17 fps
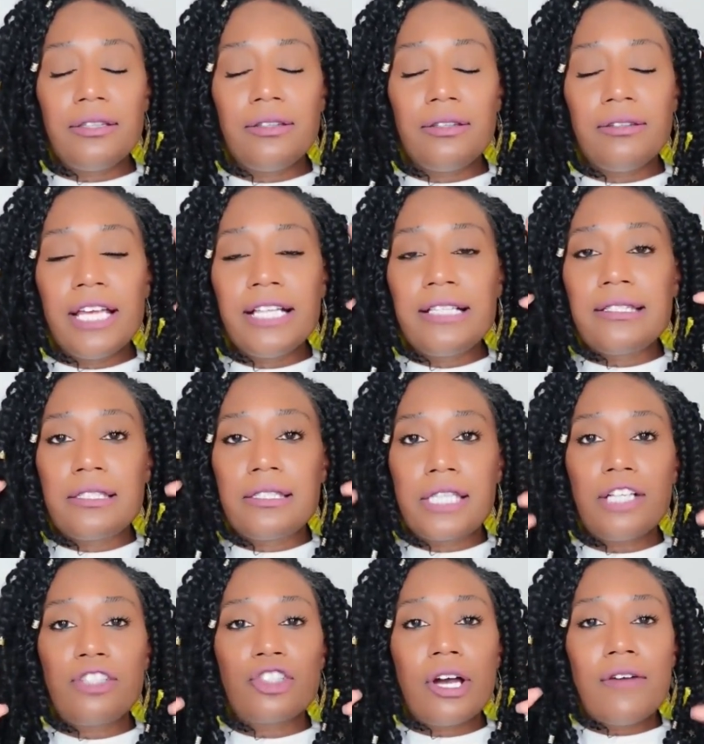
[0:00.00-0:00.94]
It's
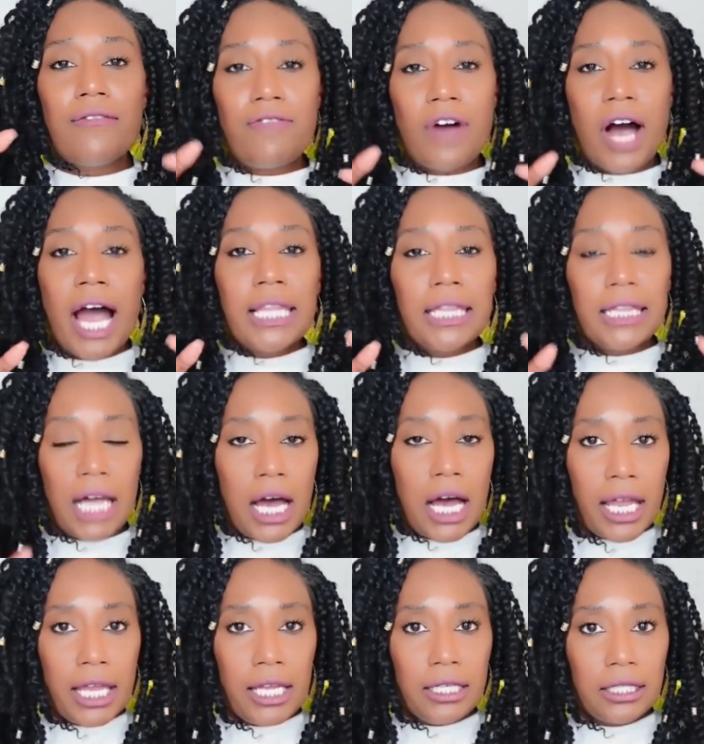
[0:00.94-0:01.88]
such a fine
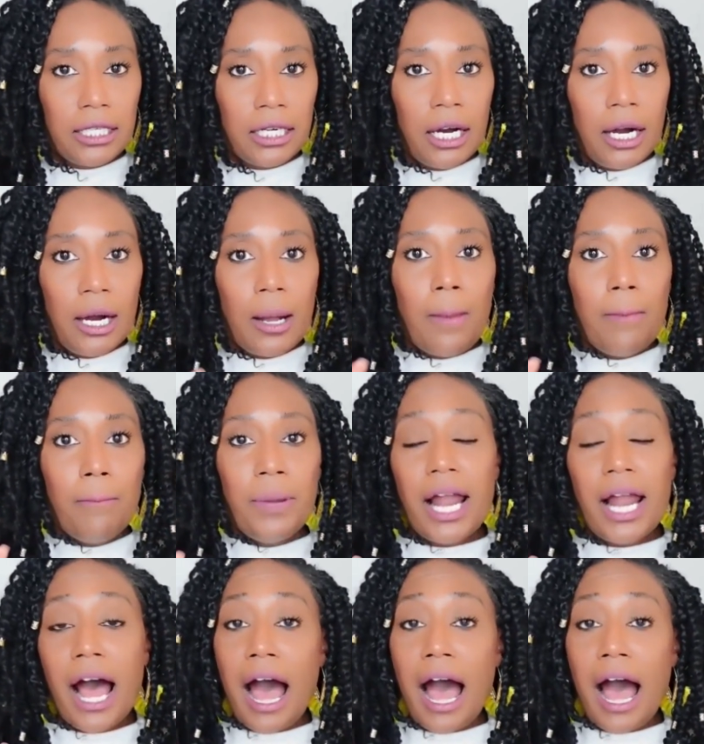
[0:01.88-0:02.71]
line, but